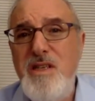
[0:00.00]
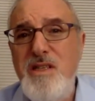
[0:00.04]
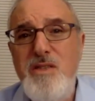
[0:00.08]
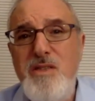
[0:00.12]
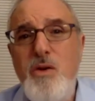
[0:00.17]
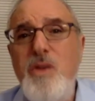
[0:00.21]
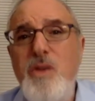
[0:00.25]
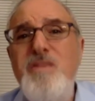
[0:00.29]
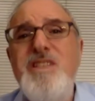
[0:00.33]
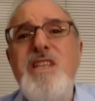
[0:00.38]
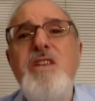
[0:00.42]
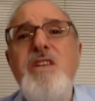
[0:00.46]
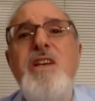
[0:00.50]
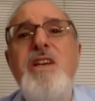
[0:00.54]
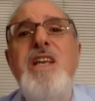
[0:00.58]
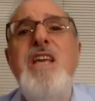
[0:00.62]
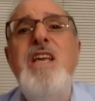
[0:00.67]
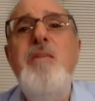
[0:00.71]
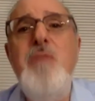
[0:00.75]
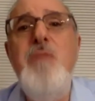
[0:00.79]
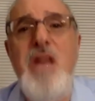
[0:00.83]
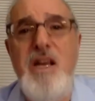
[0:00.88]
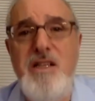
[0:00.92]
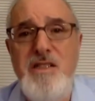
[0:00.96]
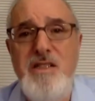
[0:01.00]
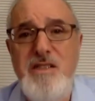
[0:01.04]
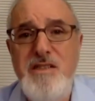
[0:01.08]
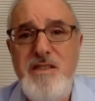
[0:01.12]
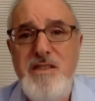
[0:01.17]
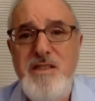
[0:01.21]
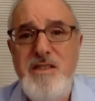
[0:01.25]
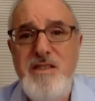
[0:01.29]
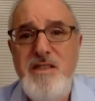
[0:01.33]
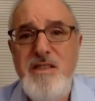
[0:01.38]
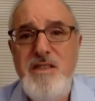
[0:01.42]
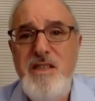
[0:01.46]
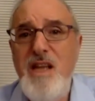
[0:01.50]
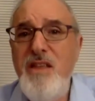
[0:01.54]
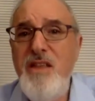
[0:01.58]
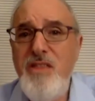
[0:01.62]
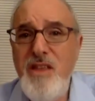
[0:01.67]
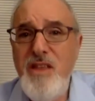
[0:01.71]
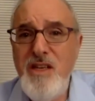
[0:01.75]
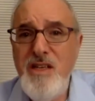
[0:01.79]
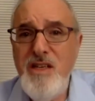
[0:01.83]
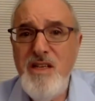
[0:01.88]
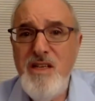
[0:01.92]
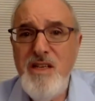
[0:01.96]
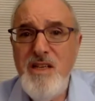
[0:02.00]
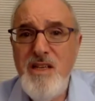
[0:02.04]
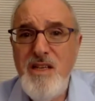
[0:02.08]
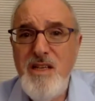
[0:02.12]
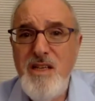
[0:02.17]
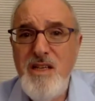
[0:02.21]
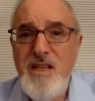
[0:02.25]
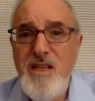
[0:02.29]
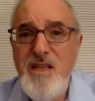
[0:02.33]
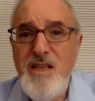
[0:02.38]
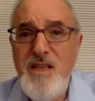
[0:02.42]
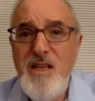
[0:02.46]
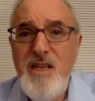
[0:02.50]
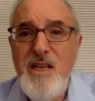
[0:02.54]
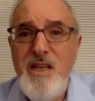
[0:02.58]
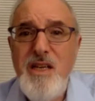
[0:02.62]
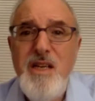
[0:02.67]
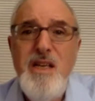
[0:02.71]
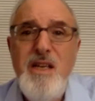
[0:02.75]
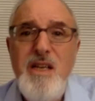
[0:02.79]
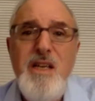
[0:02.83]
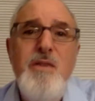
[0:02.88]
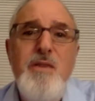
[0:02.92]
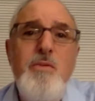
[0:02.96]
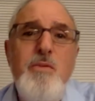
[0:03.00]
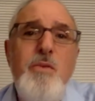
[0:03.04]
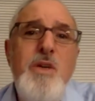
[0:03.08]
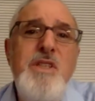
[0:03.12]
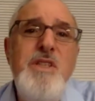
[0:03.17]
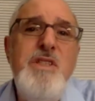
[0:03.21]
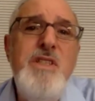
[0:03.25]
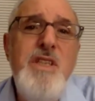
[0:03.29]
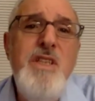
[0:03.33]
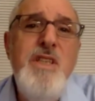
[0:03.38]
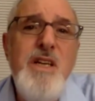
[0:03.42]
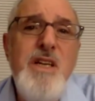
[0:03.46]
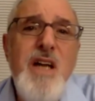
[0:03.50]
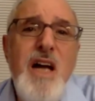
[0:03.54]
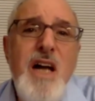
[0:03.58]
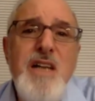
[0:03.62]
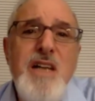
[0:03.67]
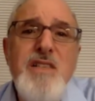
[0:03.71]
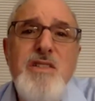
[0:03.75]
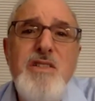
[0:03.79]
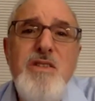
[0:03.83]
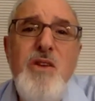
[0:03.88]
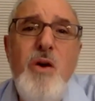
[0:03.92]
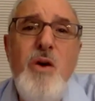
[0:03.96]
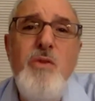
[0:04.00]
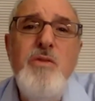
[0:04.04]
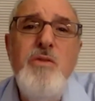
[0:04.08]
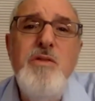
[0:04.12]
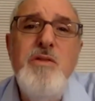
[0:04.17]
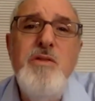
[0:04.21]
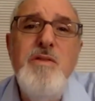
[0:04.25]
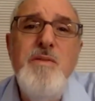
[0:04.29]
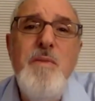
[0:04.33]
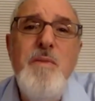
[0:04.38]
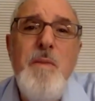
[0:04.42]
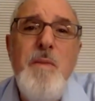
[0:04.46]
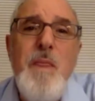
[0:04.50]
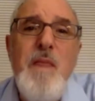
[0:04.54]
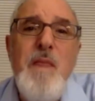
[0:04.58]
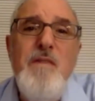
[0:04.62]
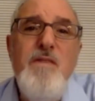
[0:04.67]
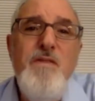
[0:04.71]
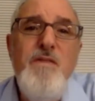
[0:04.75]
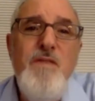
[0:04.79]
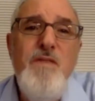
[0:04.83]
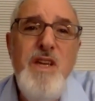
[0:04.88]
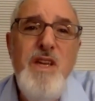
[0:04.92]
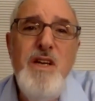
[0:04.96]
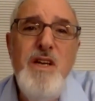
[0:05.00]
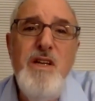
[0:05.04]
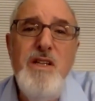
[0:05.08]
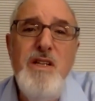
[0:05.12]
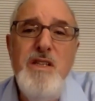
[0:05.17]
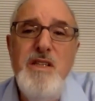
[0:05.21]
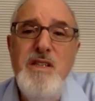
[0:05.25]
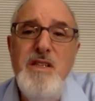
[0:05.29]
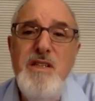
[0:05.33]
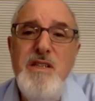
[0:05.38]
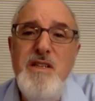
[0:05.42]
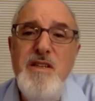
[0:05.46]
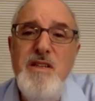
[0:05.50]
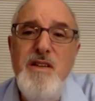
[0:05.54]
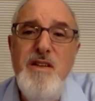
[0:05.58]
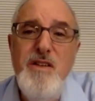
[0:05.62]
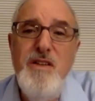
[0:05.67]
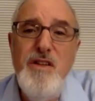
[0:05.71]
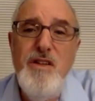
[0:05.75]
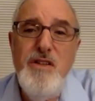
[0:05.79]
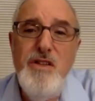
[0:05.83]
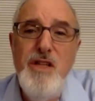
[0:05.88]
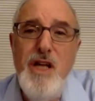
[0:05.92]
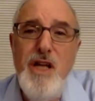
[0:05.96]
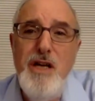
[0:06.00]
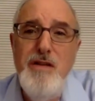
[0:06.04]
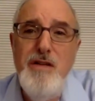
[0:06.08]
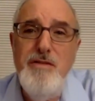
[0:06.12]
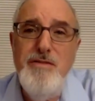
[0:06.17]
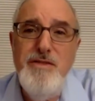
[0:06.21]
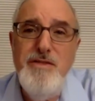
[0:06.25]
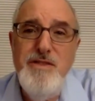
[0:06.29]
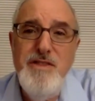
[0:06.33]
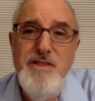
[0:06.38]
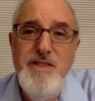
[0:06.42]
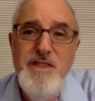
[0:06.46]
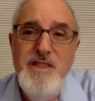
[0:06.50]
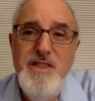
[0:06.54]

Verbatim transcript: Don't even send an email. Nothing. When synagogues don't feel love,